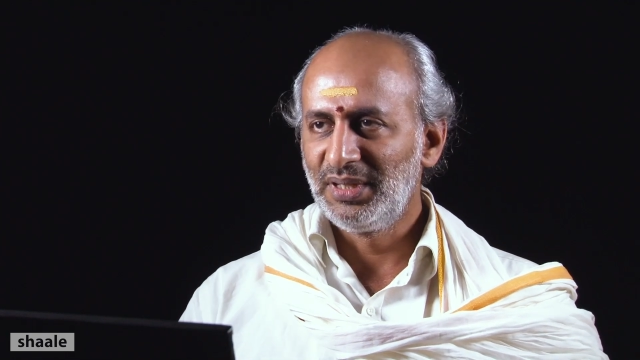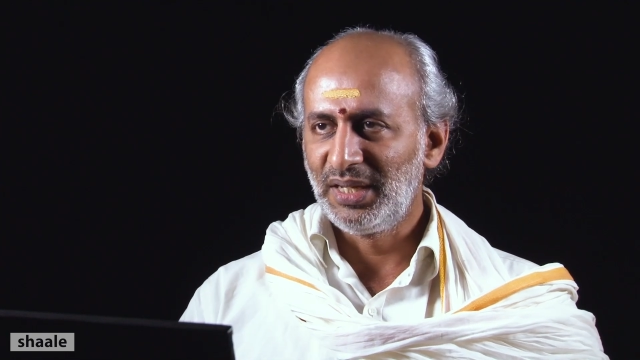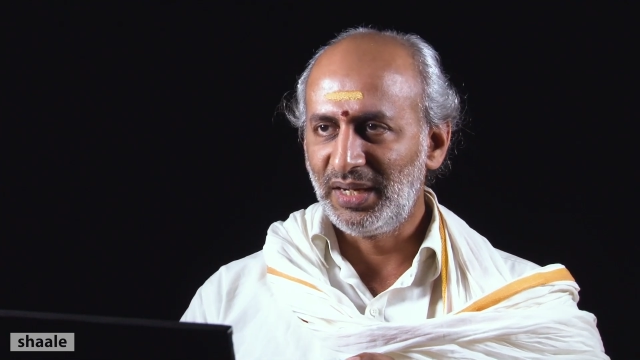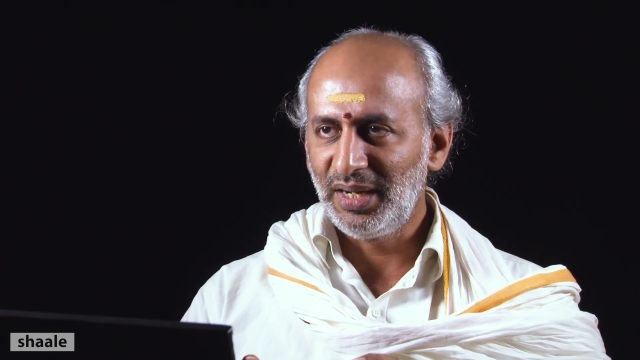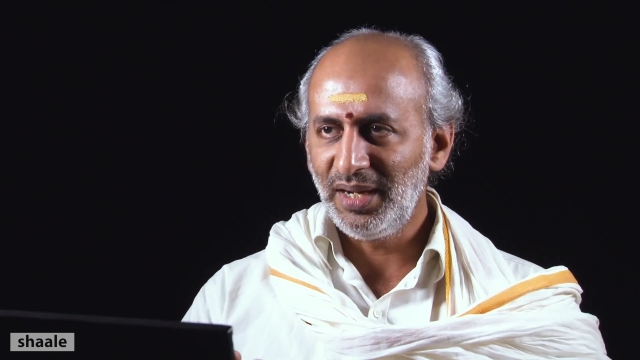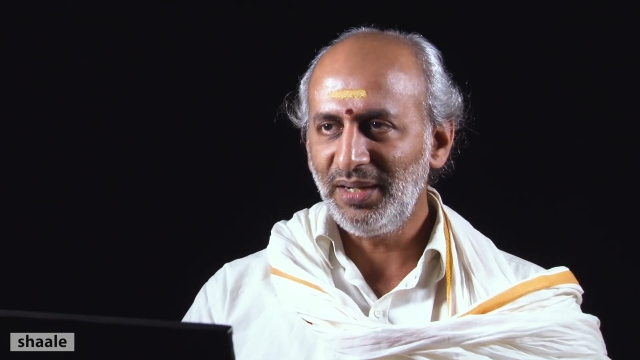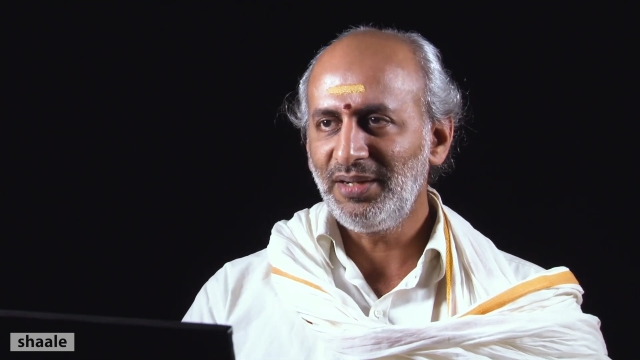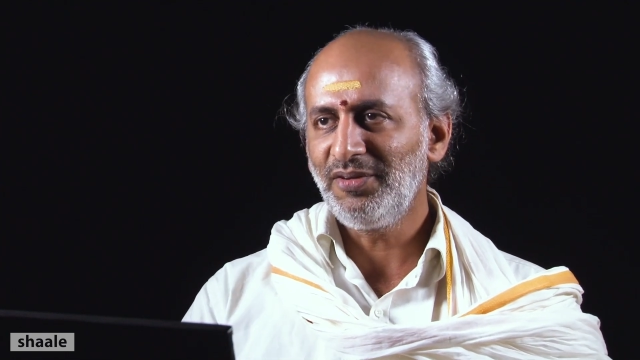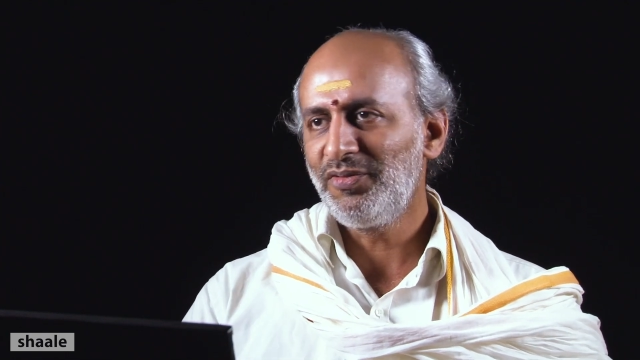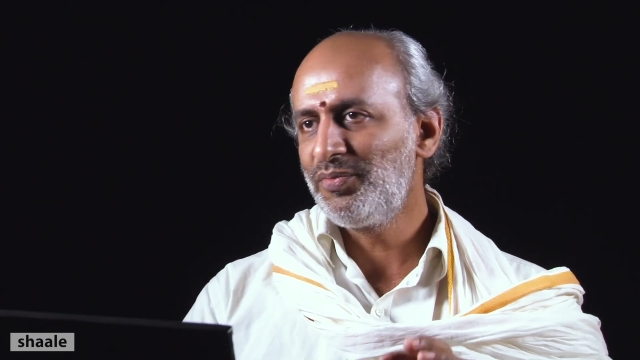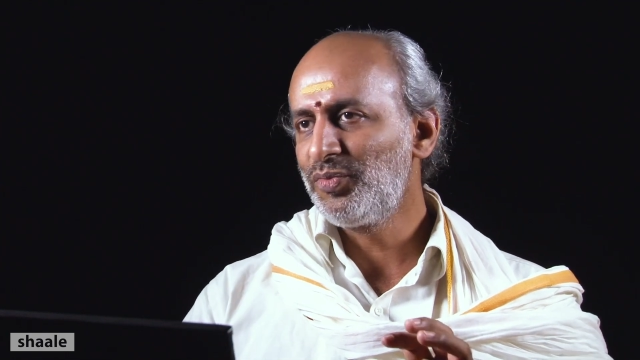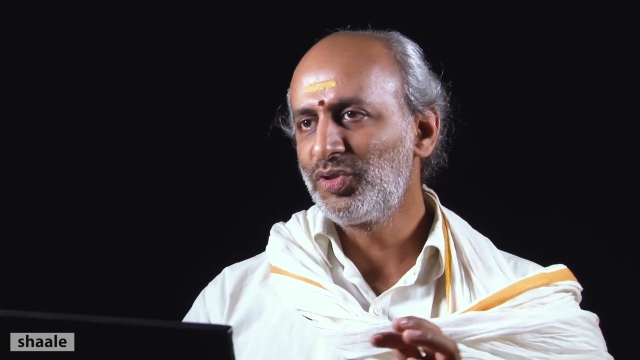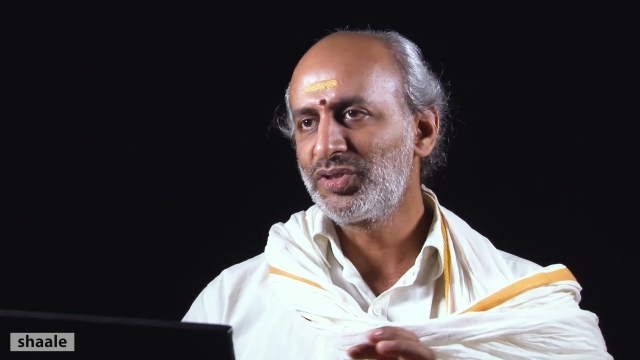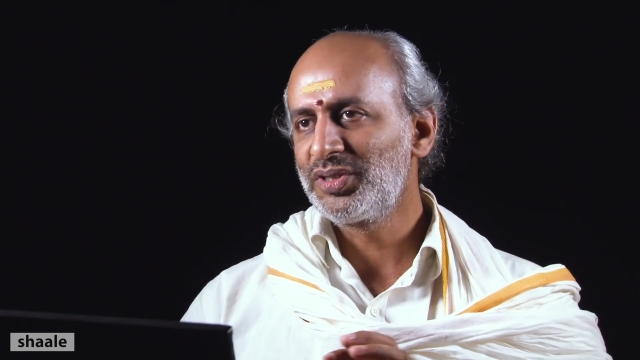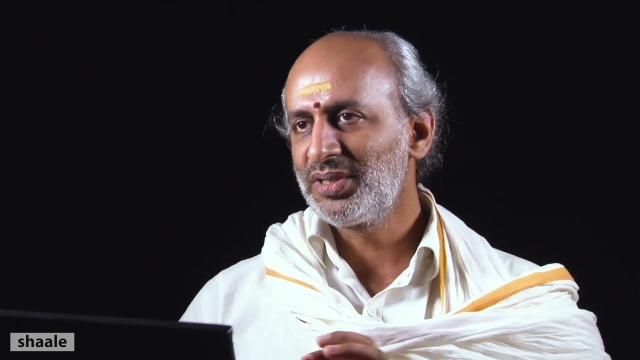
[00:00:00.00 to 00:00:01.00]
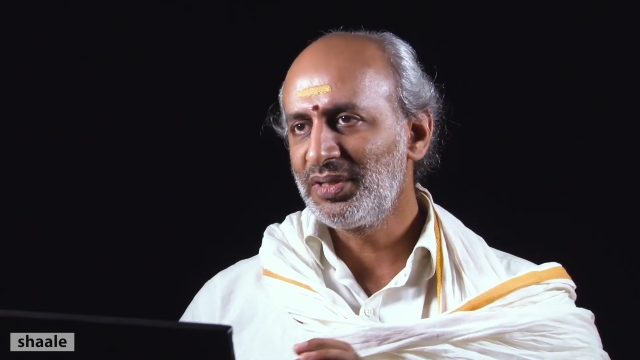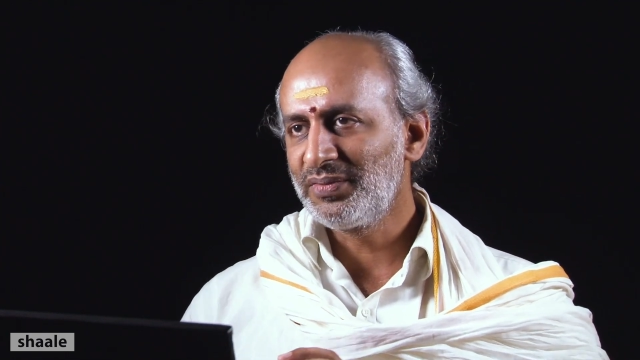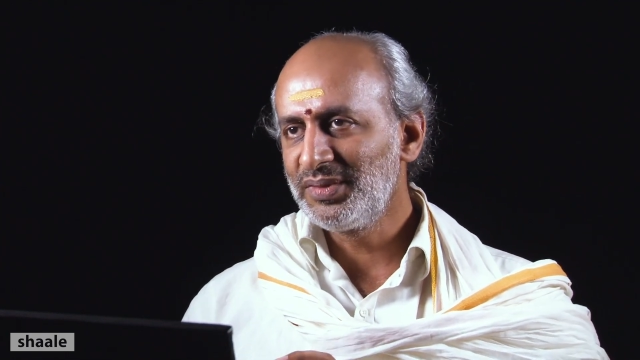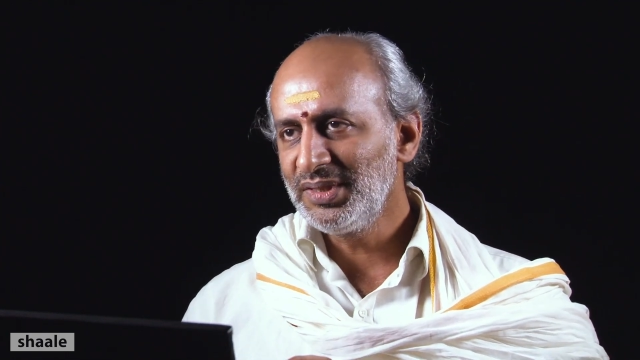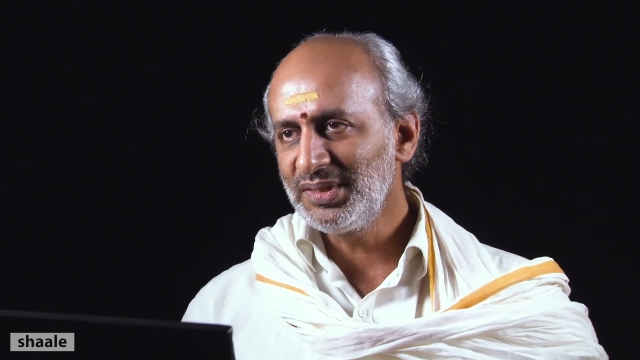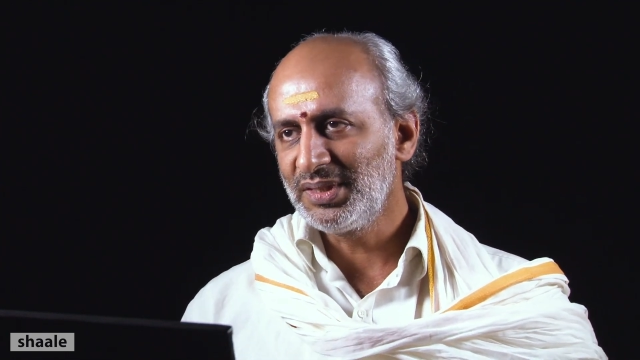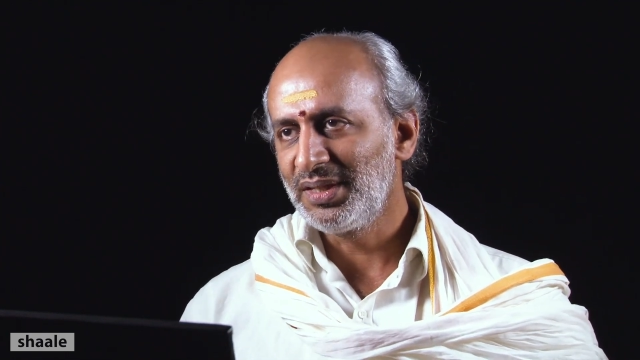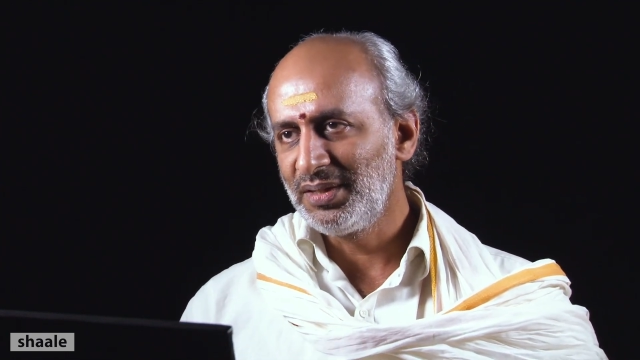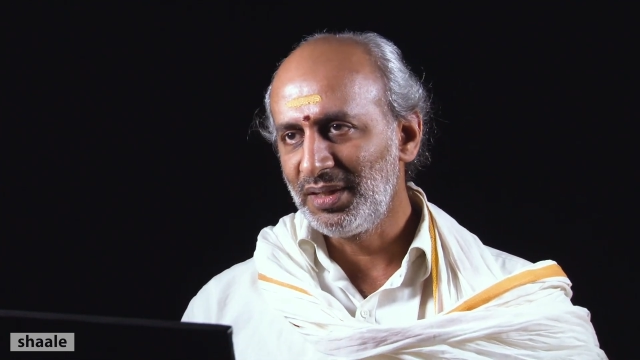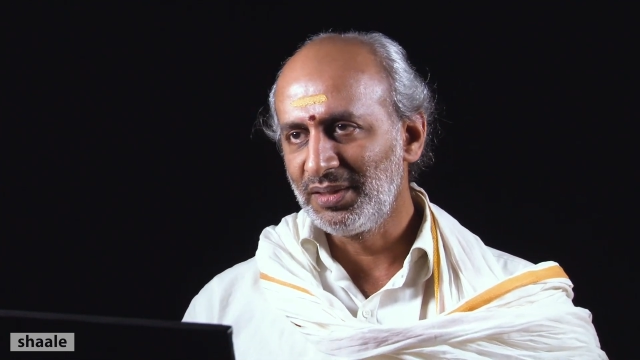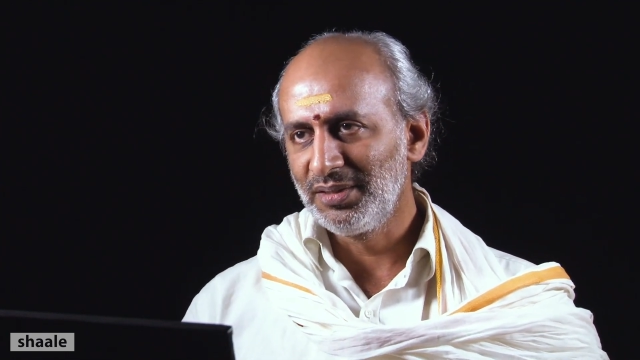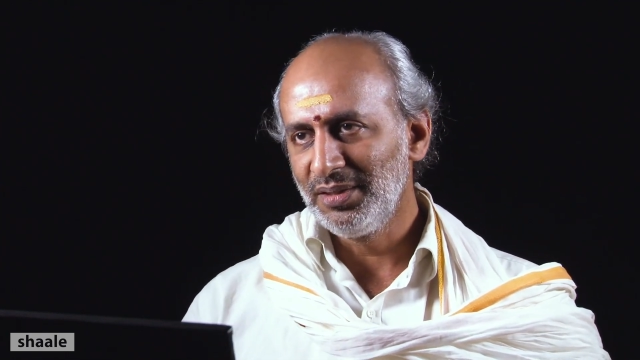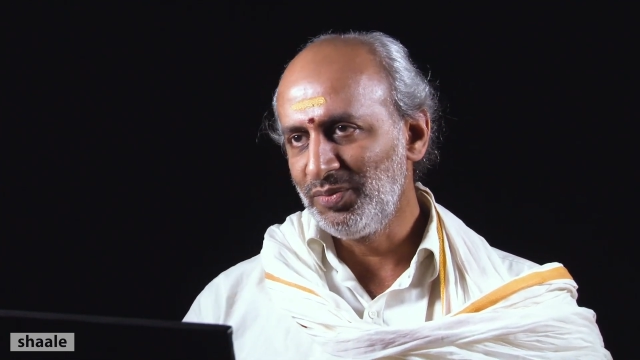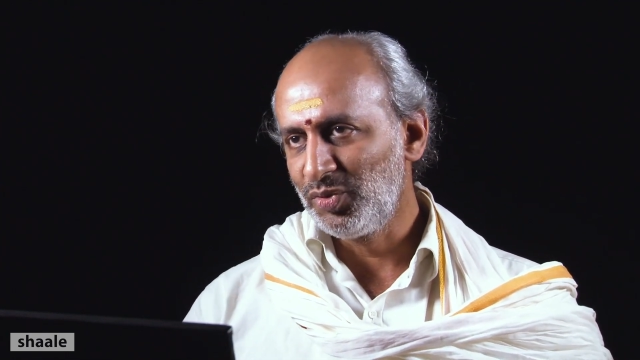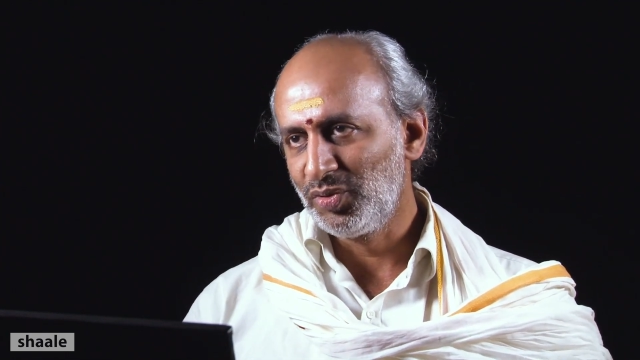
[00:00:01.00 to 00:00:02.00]
the rate of motion of the sun
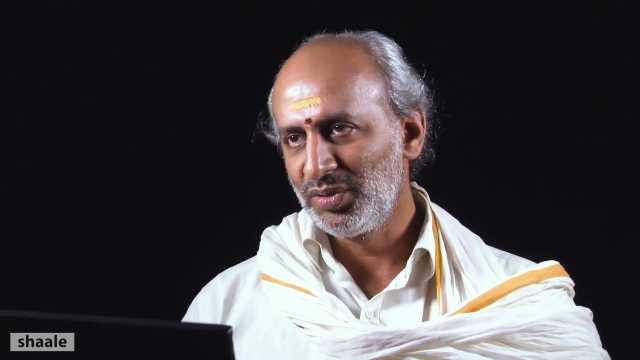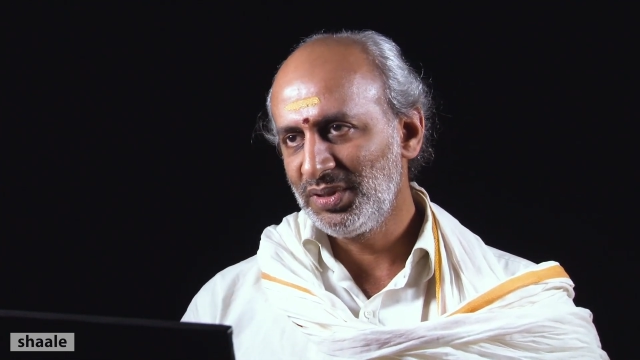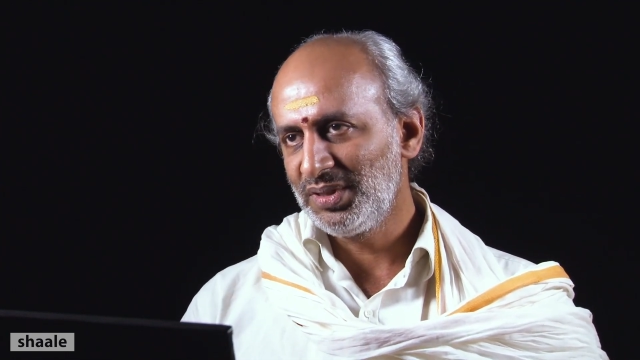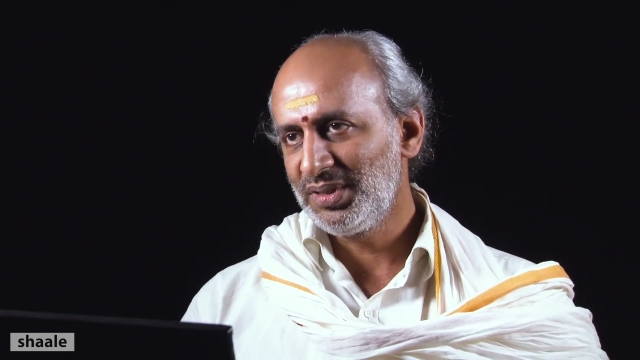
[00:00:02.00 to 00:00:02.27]
and the moon.